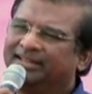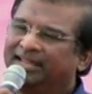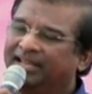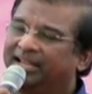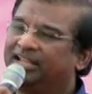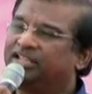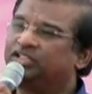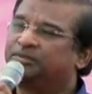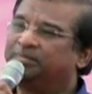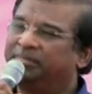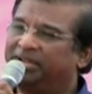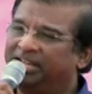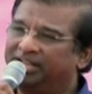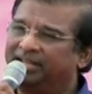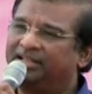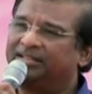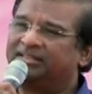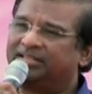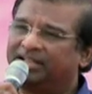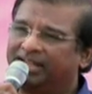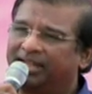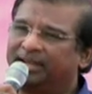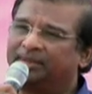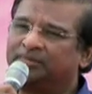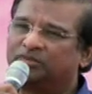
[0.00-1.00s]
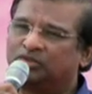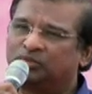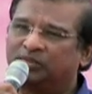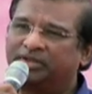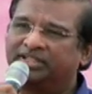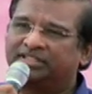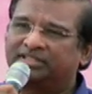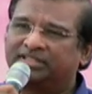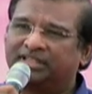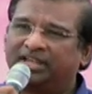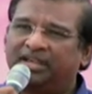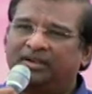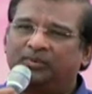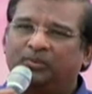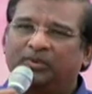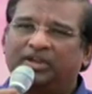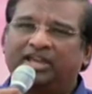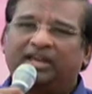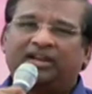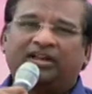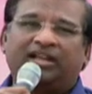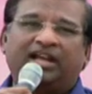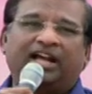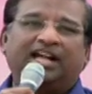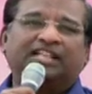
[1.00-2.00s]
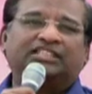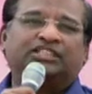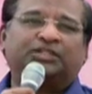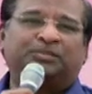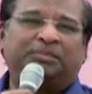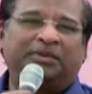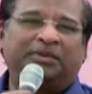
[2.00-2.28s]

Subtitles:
Yes, many times we say we are God's